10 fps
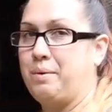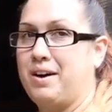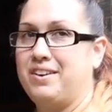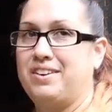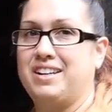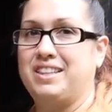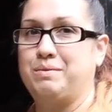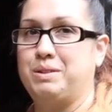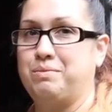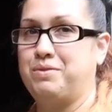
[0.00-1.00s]
water, get
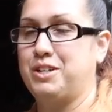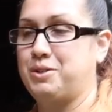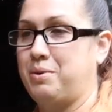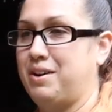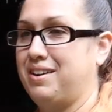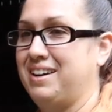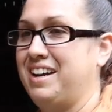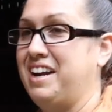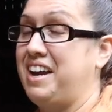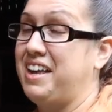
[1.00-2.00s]
them some fresh water,
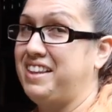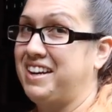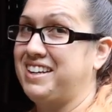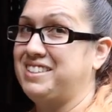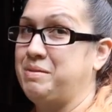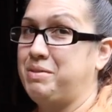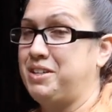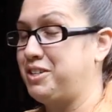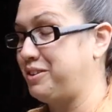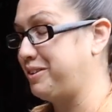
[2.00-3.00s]
and then I got something
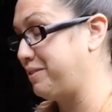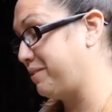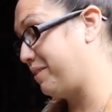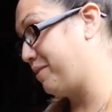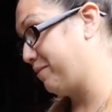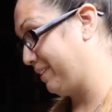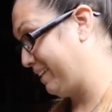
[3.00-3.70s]
to show you over